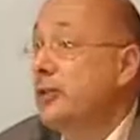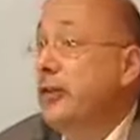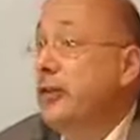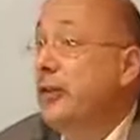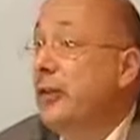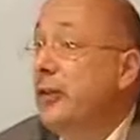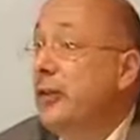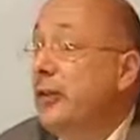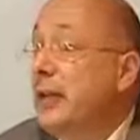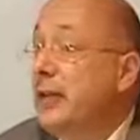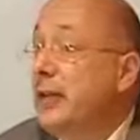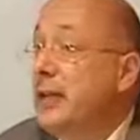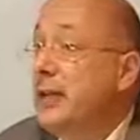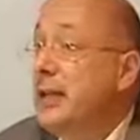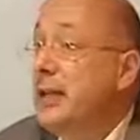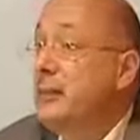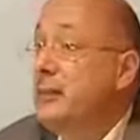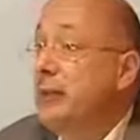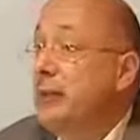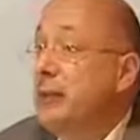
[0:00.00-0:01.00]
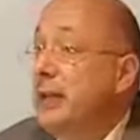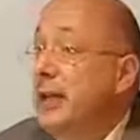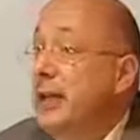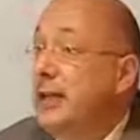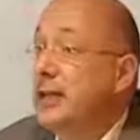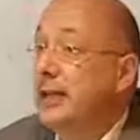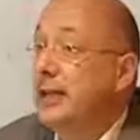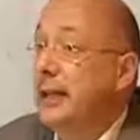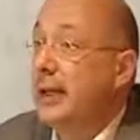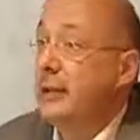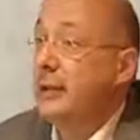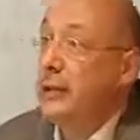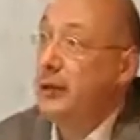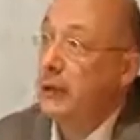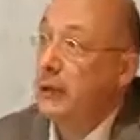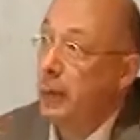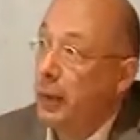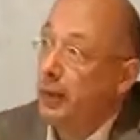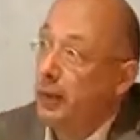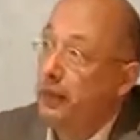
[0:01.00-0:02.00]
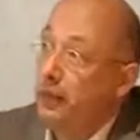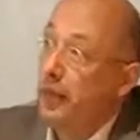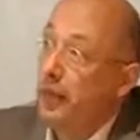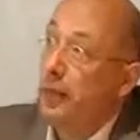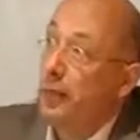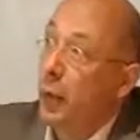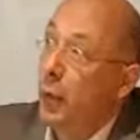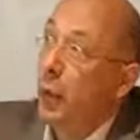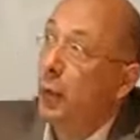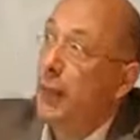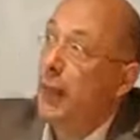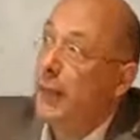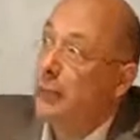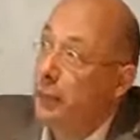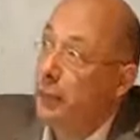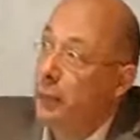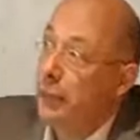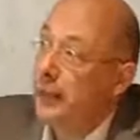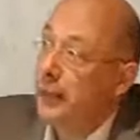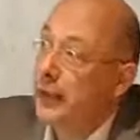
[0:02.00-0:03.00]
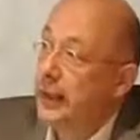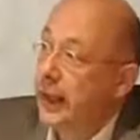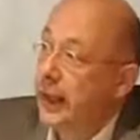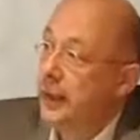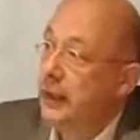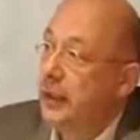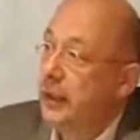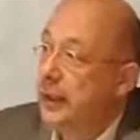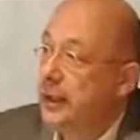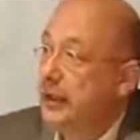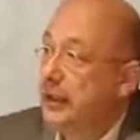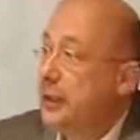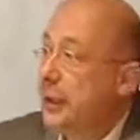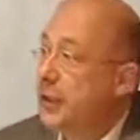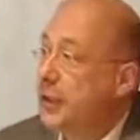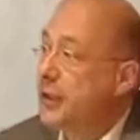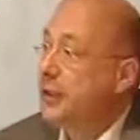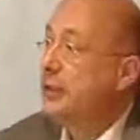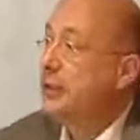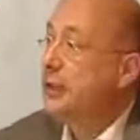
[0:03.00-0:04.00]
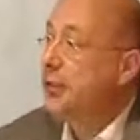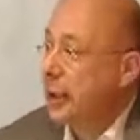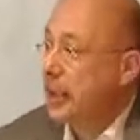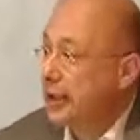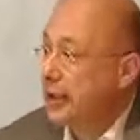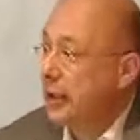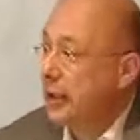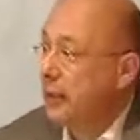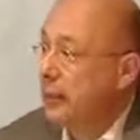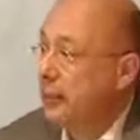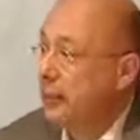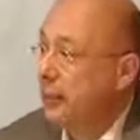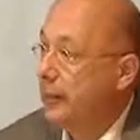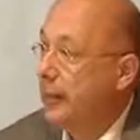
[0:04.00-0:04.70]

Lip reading: for the very simple reason that there is one thing more important than knowledge, which is wisdom.